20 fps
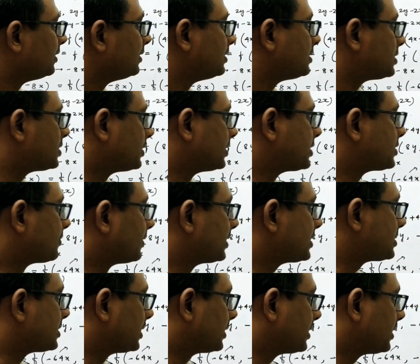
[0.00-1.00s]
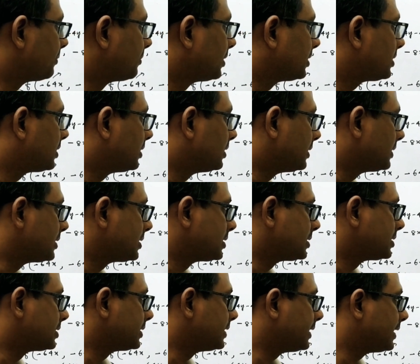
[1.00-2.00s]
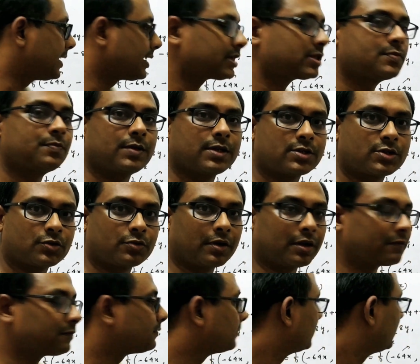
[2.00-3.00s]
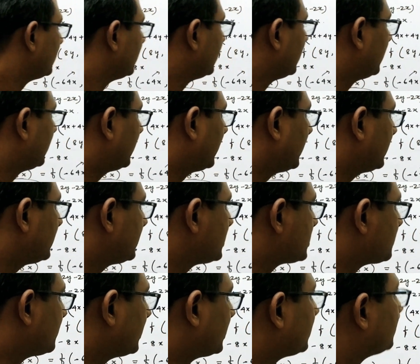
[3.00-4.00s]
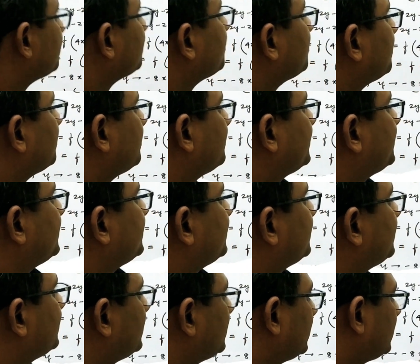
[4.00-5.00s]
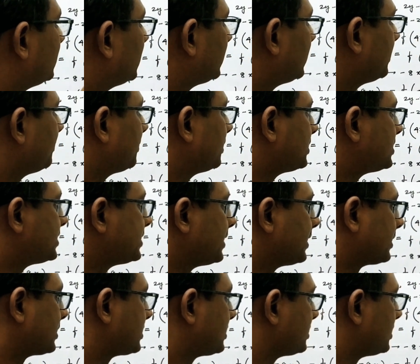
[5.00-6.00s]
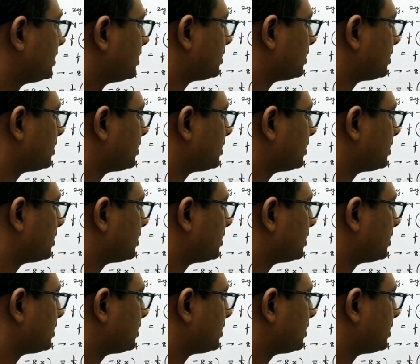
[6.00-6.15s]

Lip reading: So this one is nothing but zx plus 12, and this one nothing but zx.